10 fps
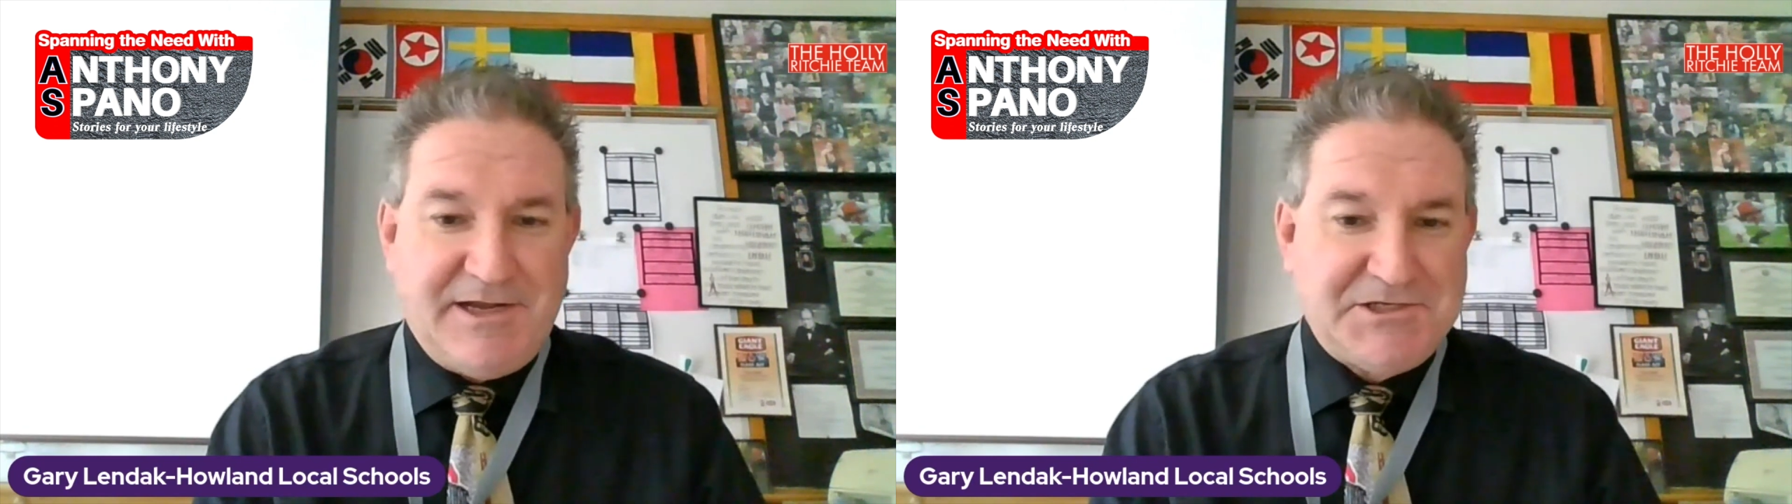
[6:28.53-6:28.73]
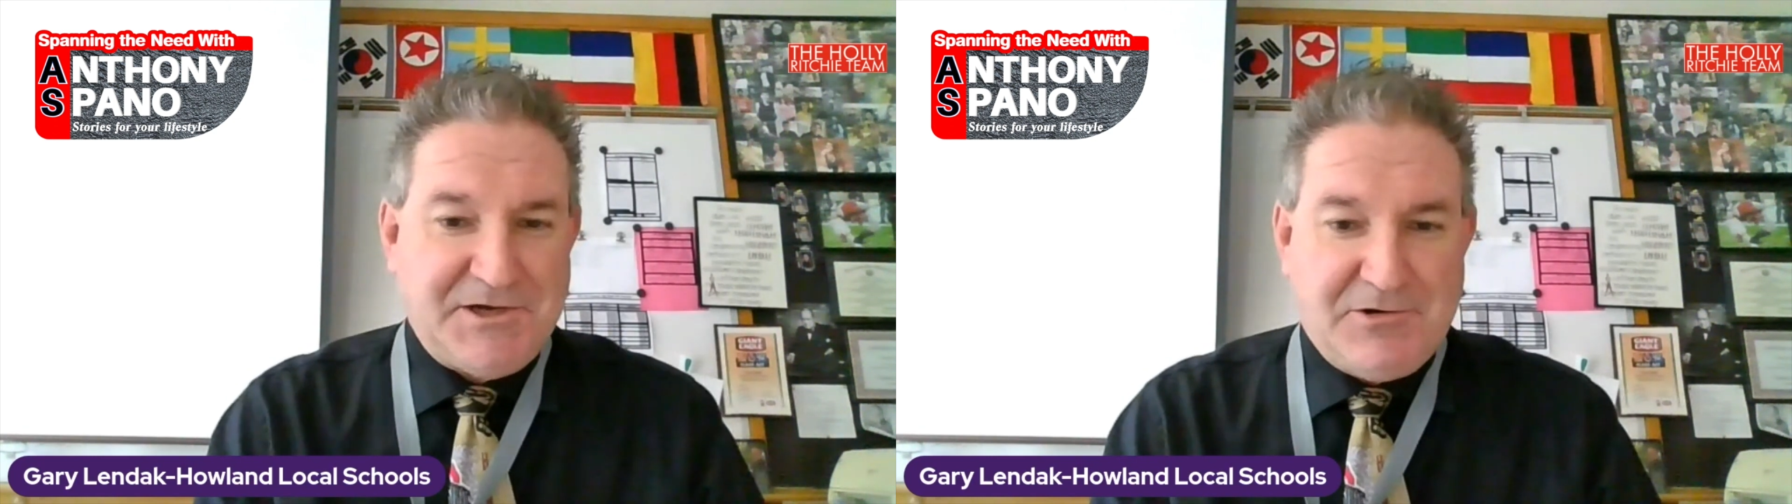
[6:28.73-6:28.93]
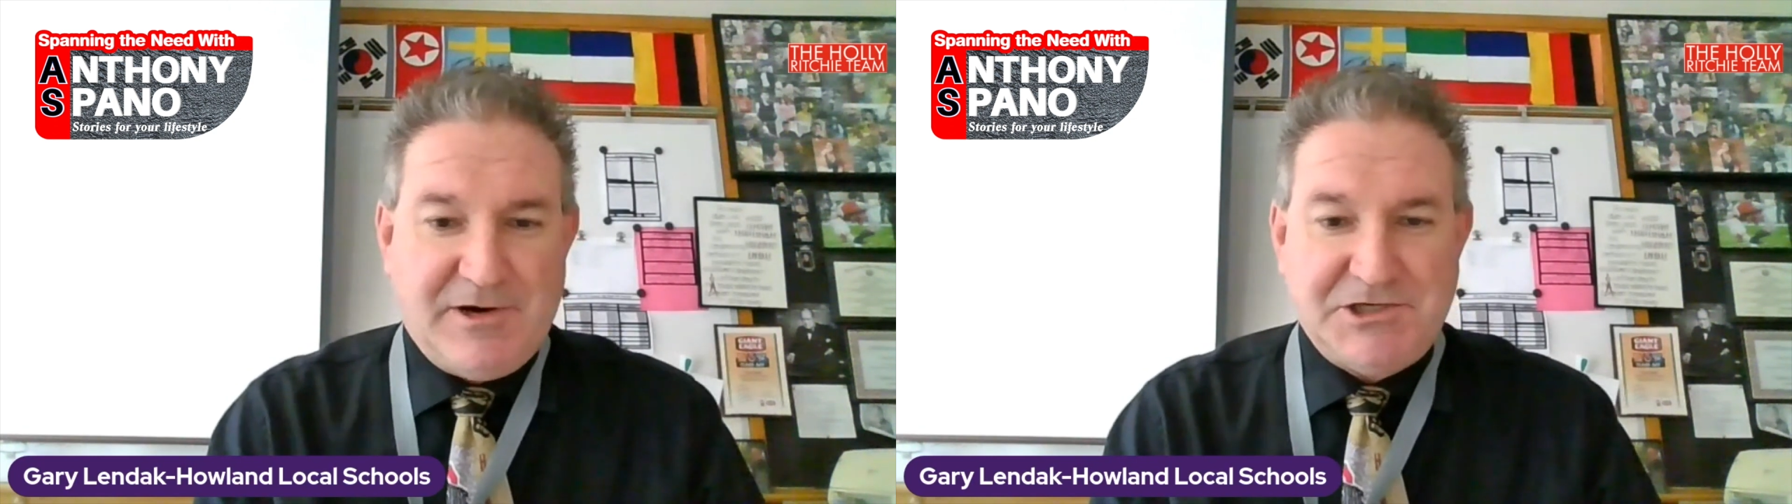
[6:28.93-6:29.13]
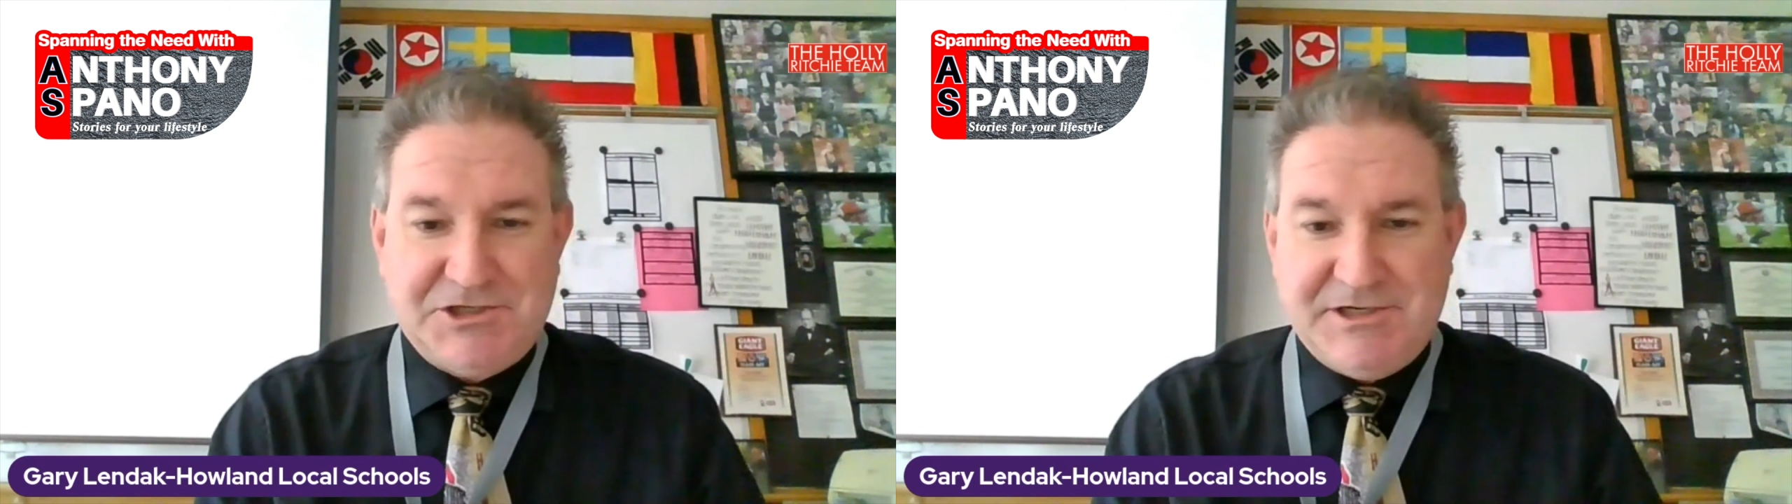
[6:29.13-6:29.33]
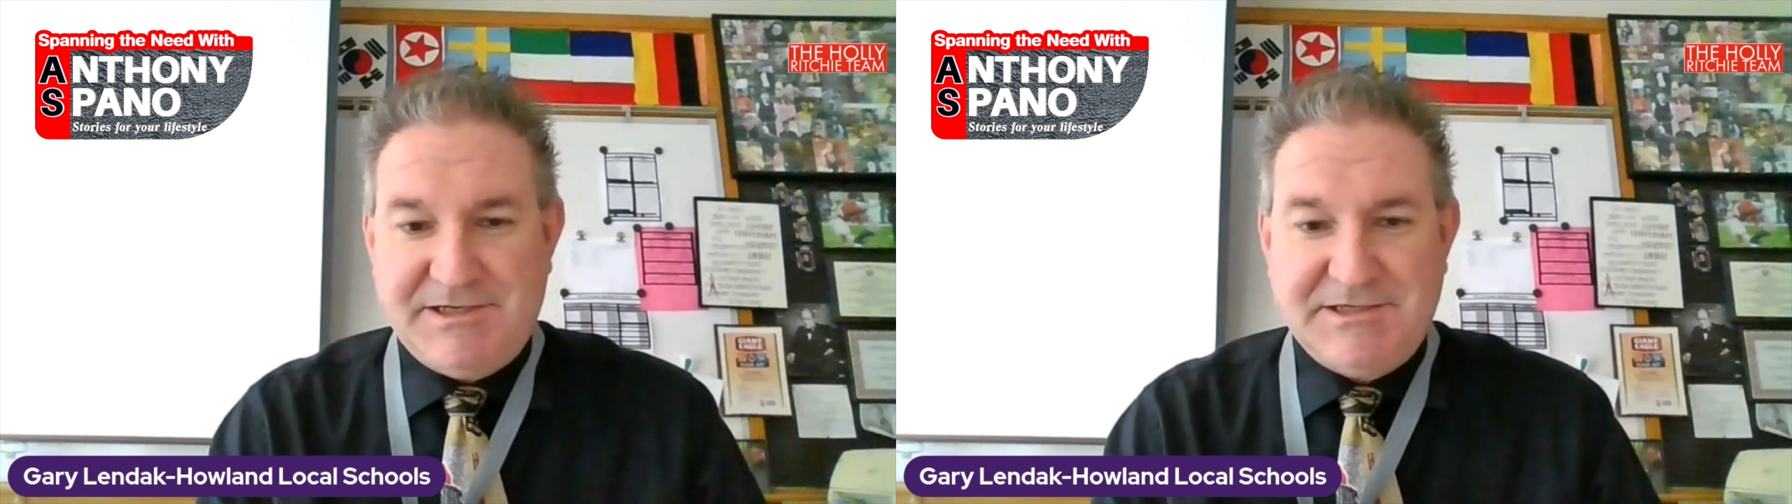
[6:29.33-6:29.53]
to ask you
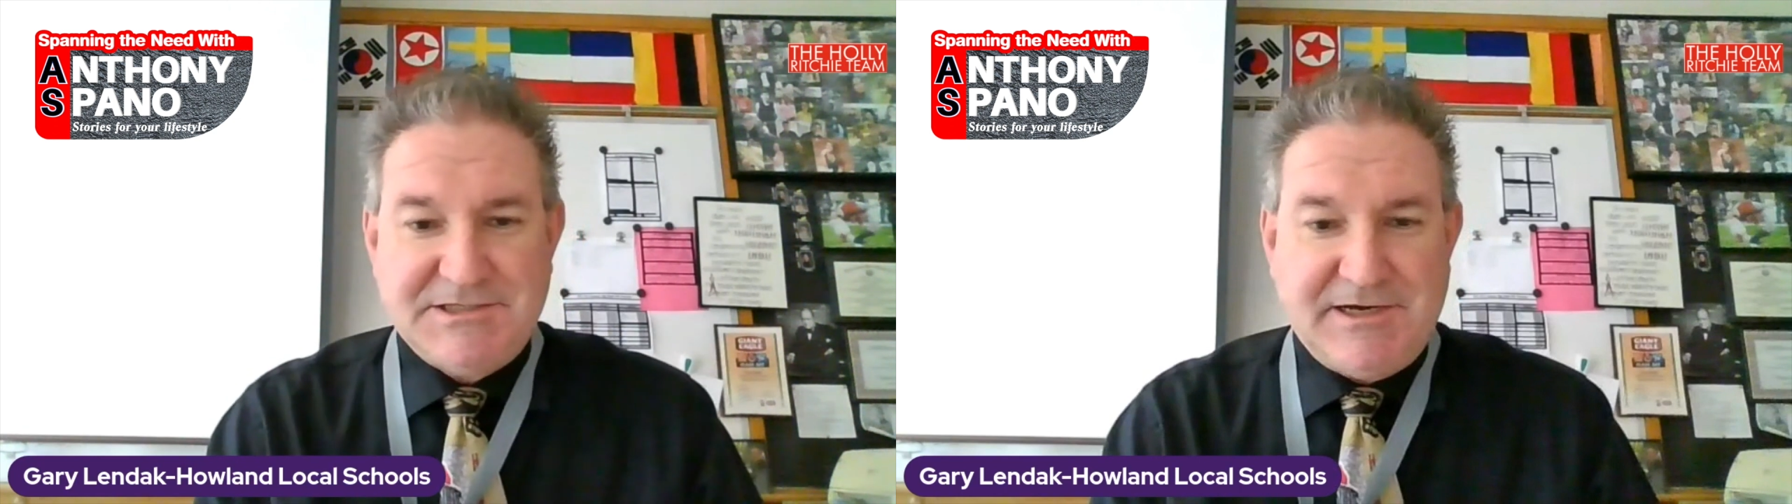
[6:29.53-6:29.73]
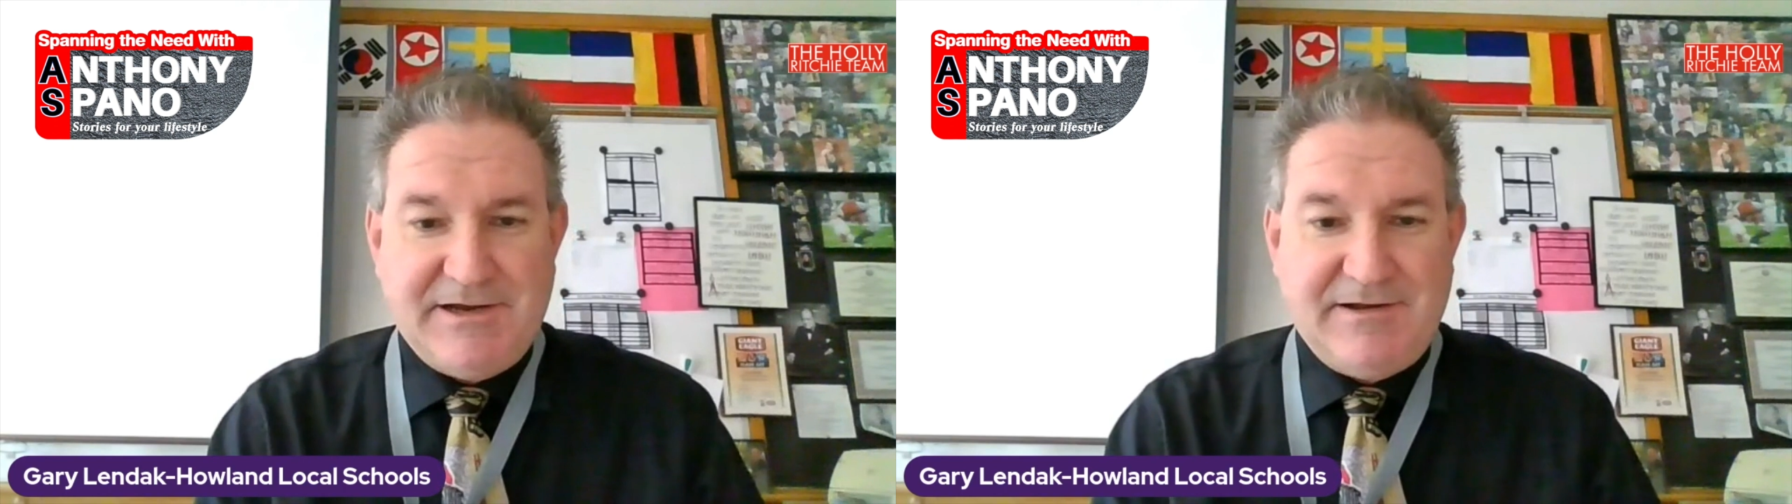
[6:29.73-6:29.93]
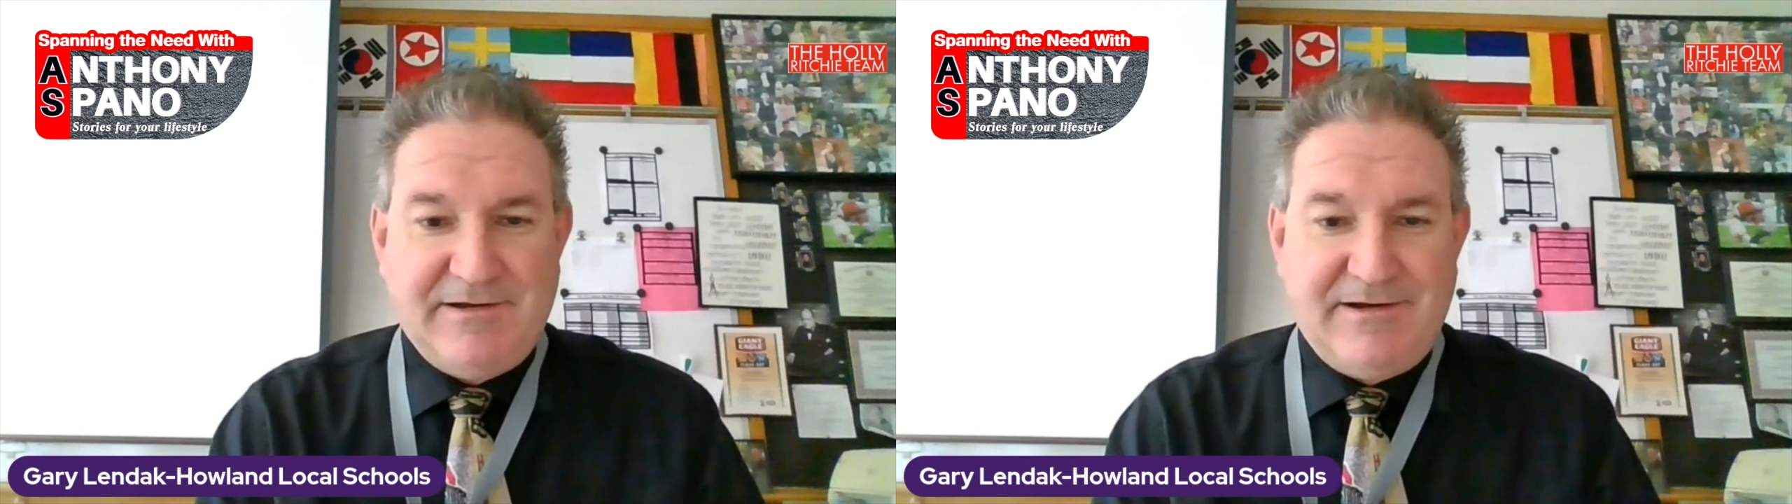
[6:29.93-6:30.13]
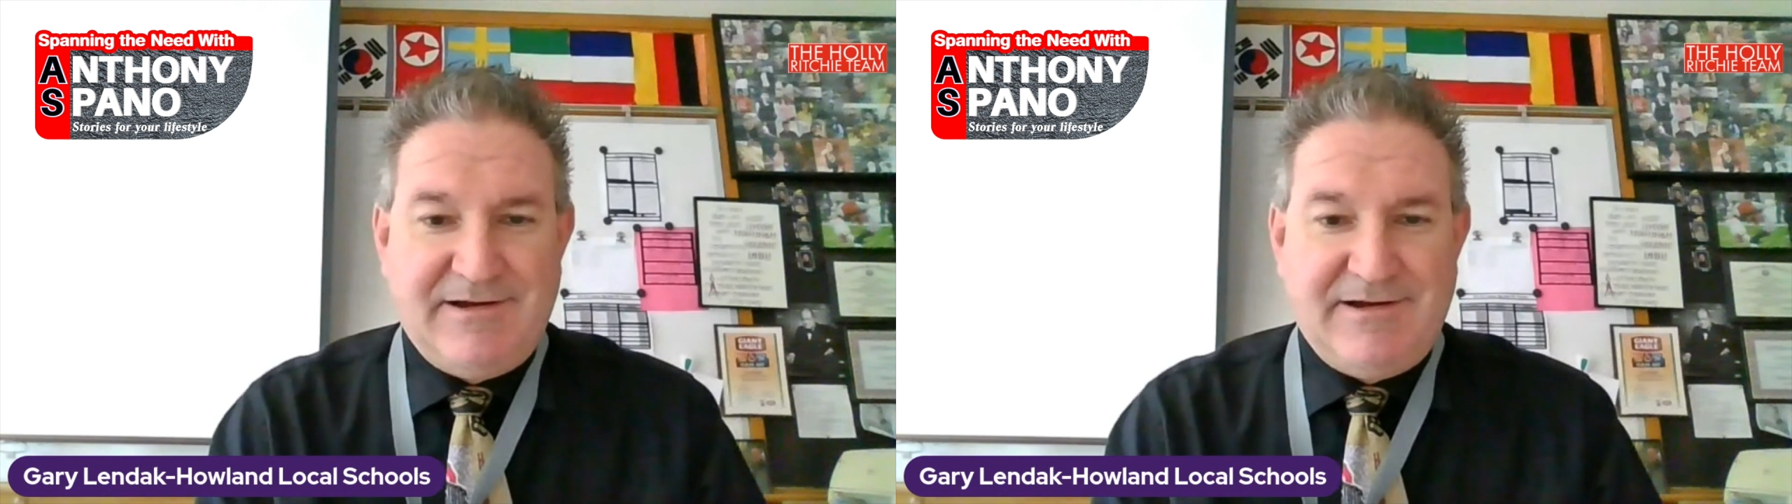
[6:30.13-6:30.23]
questions and